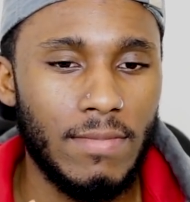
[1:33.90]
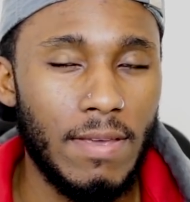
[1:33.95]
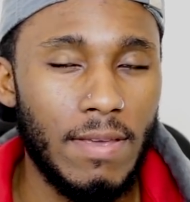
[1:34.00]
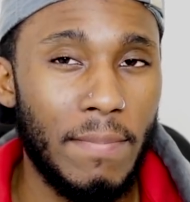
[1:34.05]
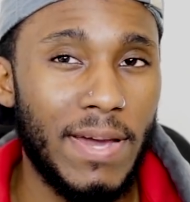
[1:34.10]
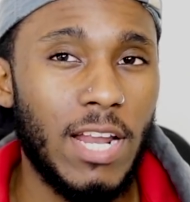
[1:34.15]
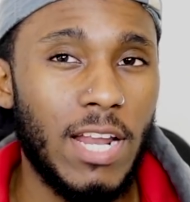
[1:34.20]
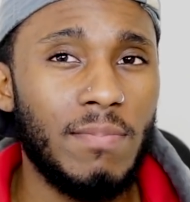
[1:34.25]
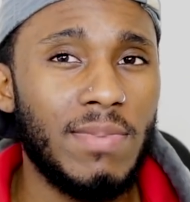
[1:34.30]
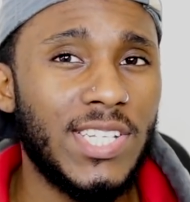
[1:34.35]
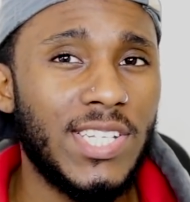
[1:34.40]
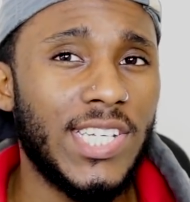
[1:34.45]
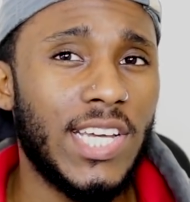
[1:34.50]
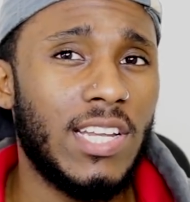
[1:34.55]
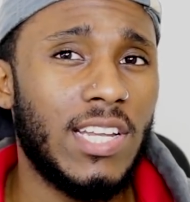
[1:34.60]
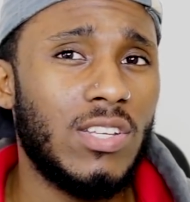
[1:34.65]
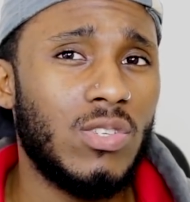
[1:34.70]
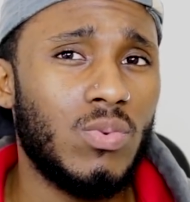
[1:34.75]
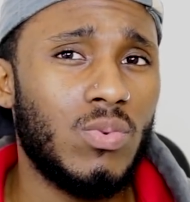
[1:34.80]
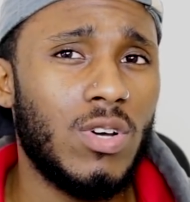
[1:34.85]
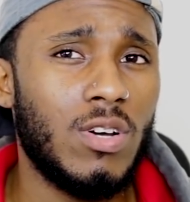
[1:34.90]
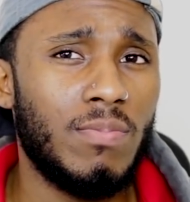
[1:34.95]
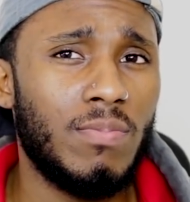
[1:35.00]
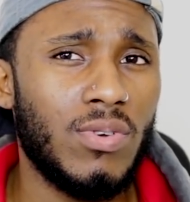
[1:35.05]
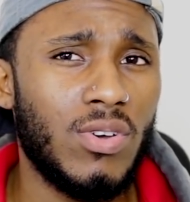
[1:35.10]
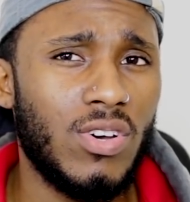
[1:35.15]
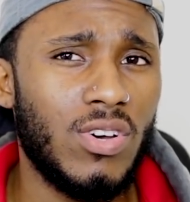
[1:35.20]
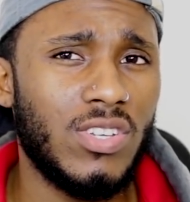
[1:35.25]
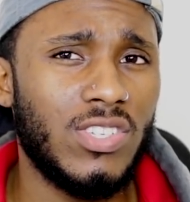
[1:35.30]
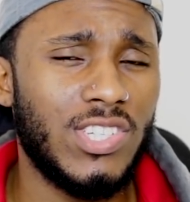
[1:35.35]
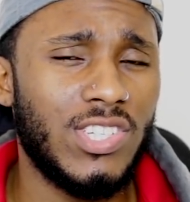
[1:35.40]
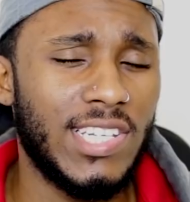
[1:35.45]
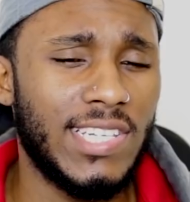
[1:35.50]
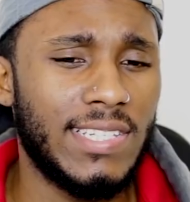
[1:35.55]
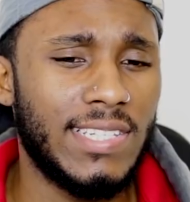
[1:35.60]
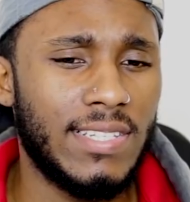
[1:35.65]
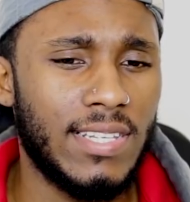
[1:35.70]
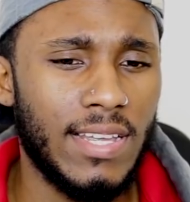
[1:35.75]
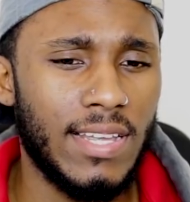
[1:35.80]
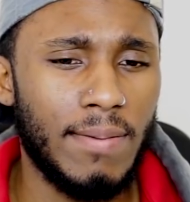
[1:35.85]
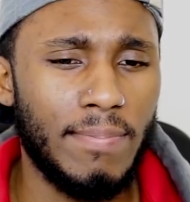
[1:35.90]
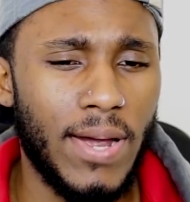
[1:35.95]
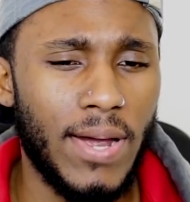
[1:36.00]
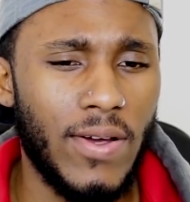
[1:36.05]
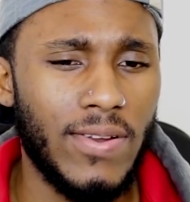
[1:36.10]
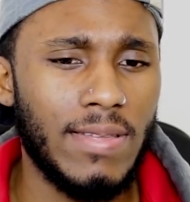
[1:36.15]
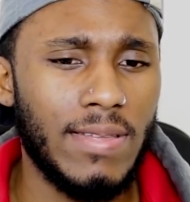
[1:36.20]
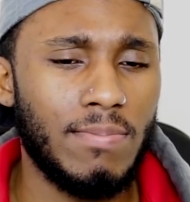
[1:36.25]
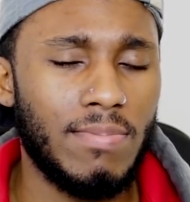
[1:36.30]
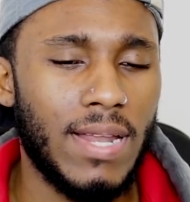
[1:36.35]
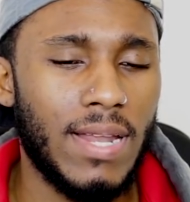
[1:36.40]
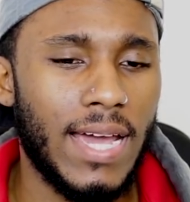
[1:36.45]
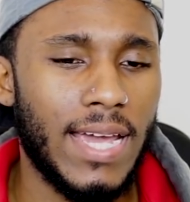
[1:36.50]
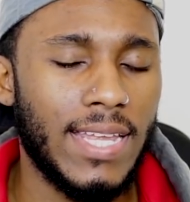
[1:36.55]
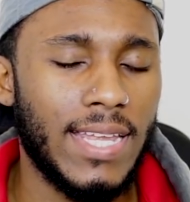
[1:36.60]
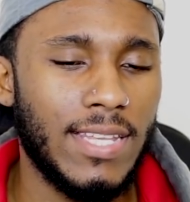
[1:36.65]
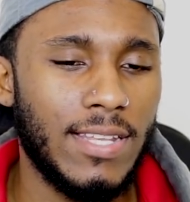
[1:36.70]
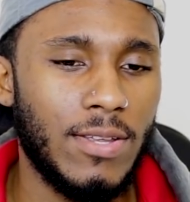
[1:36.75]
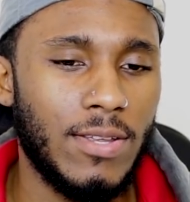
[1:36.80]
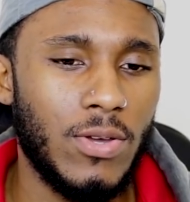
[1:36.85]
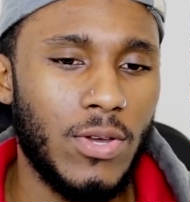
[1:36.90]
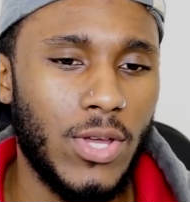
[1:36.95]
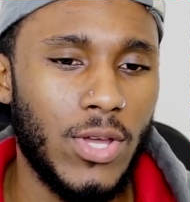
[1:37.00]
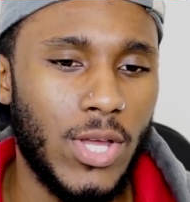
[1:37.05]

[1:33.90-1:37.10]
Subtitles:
Might not be Jenna as well, because she's apparently blind.